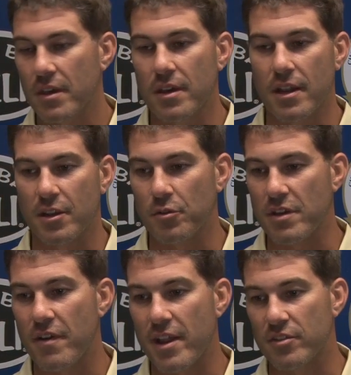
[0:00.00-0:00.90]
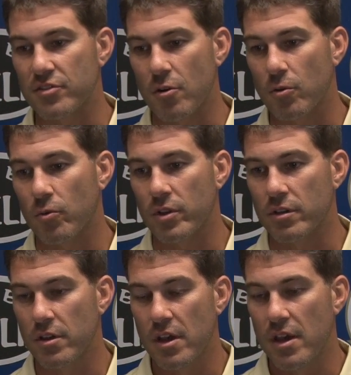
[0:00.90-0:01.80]
And I know they've had it circled,
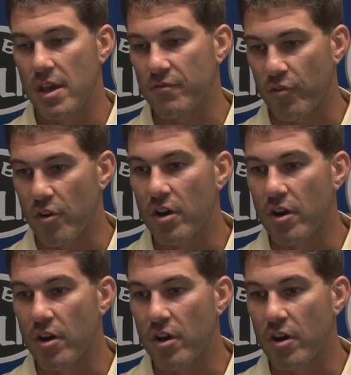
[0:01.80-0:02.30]
and for